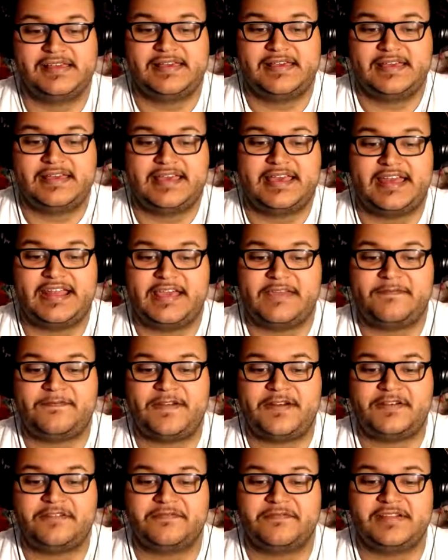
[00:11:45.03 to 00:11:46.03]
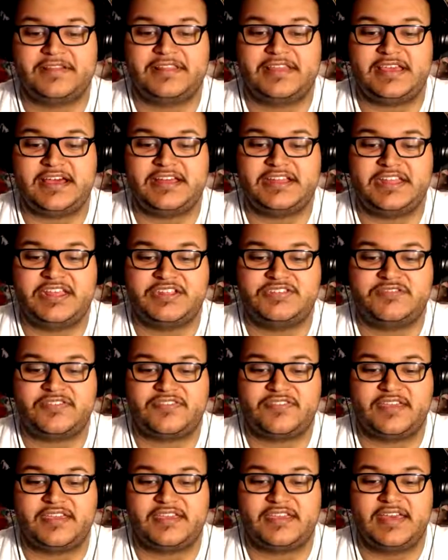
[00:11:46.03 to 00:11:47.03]
And I felt really
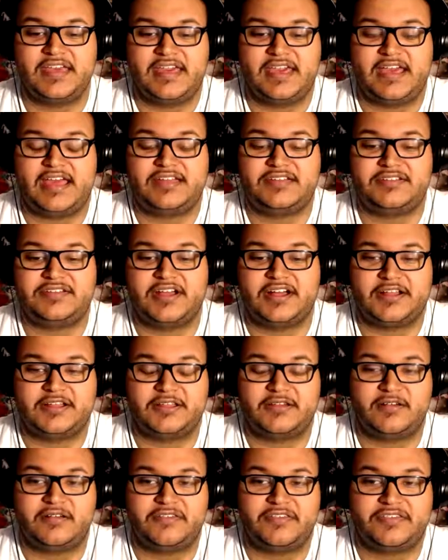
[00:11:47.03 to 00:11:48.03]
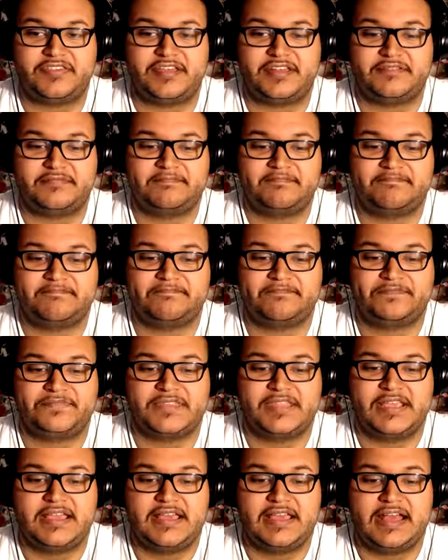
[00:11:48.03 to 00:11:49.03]
uninteresting and dull all of a sudden.
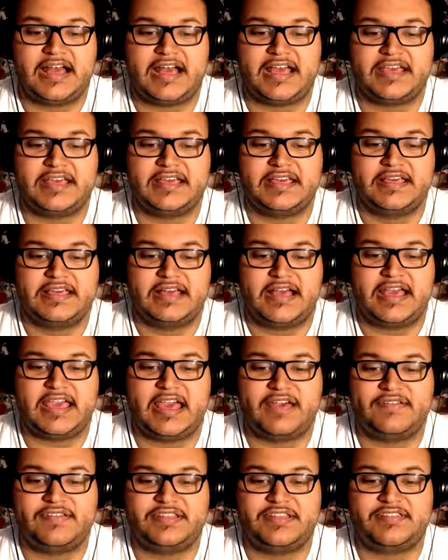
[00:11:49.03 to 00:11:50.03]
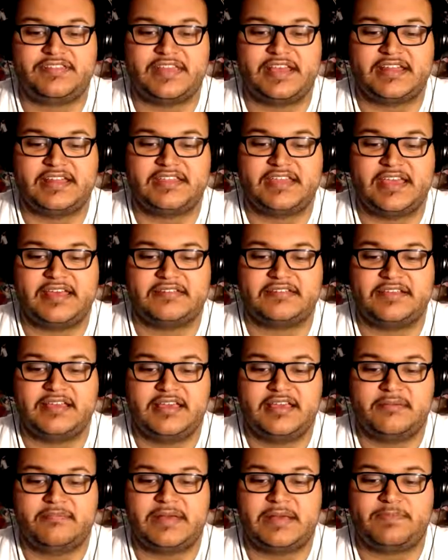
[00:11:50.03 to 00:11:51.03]
I haven't decided yet.
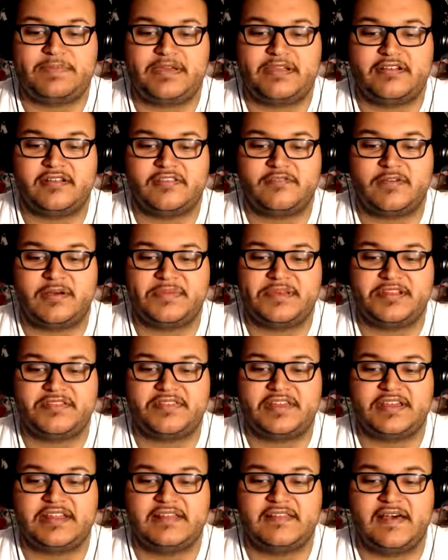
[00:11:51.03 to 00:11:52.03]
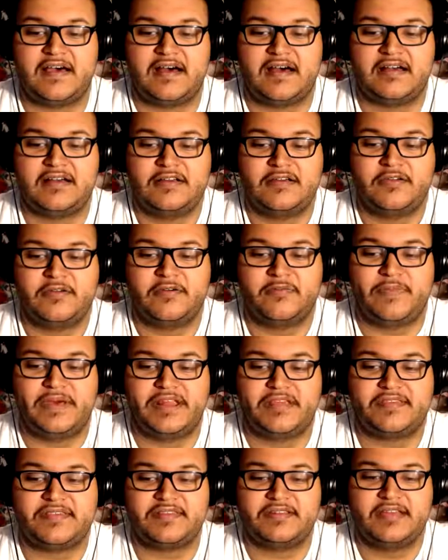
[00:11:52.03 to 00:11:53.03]
My parents want me to study law or
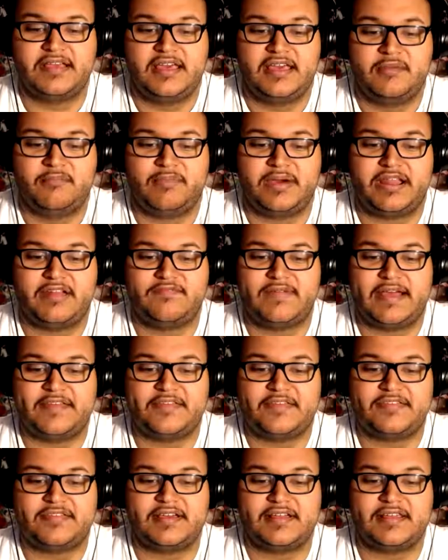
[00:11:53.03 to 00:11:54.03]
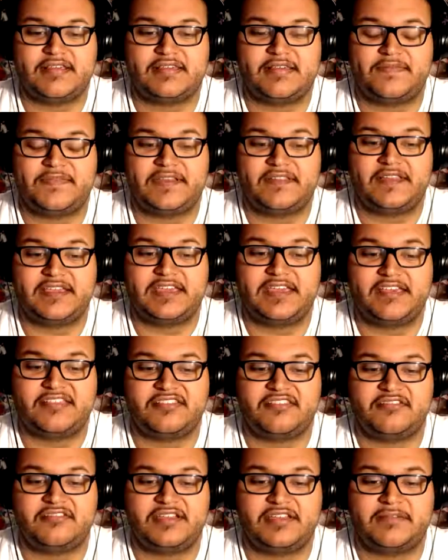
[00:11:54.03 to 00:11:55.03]
medicine, but I'd rather study something like
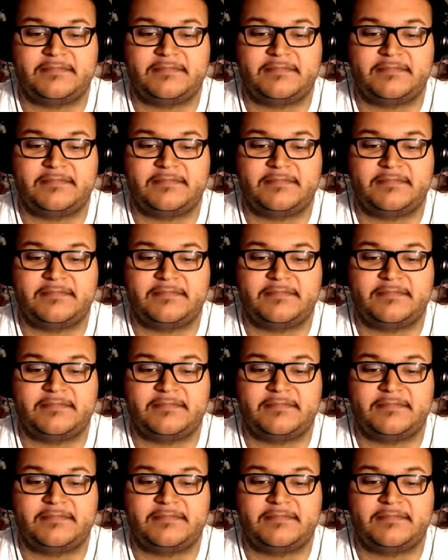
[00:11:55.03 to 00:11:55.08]
history.